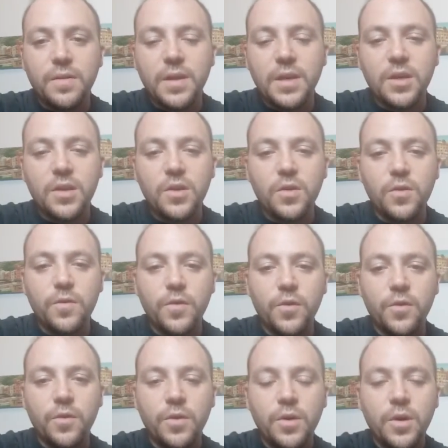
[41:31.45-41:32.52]
Thank you
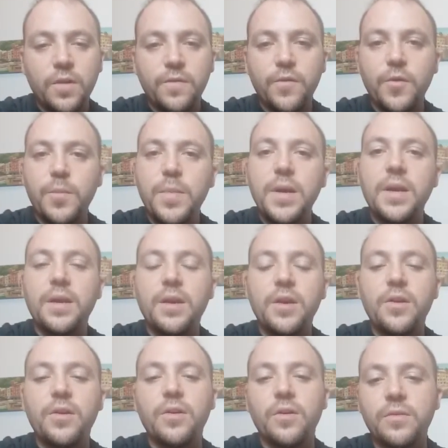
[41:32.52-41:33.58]
for being
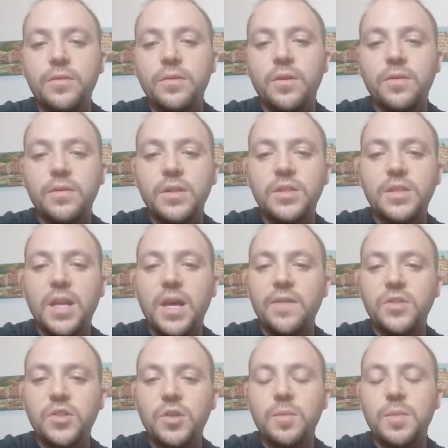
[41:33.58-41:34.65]
here on this
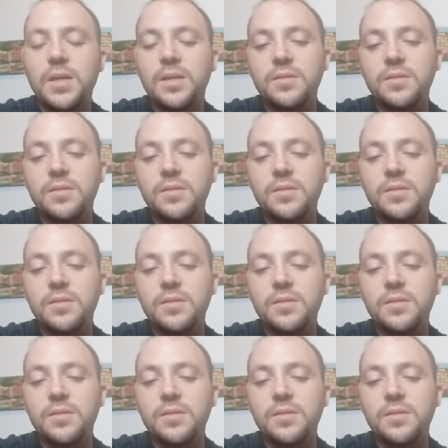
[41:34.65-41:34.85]
live streaming.